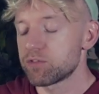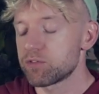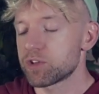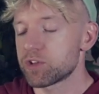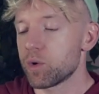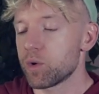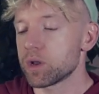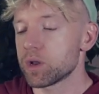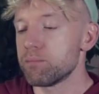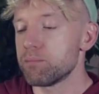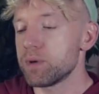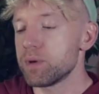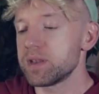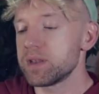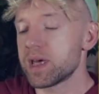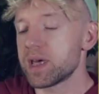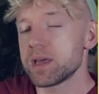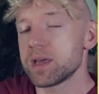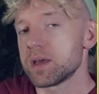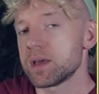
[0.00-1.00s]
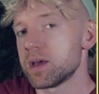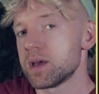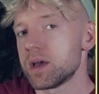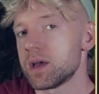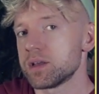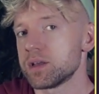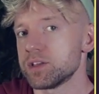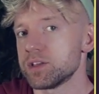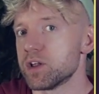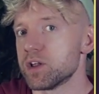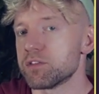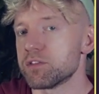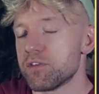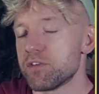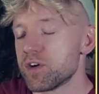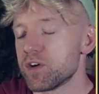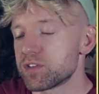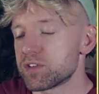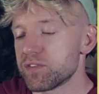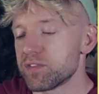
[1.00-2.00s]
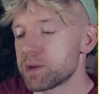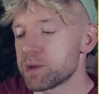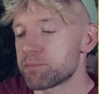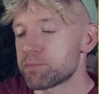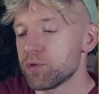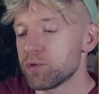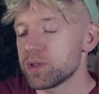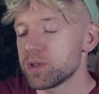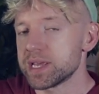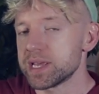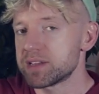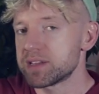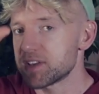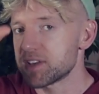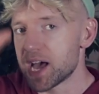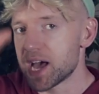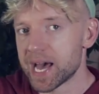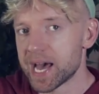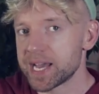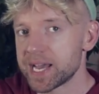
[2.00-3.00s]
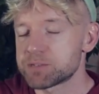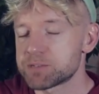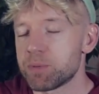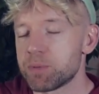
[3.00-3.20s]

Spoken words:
So on a Monday, the 1st of April, it's X.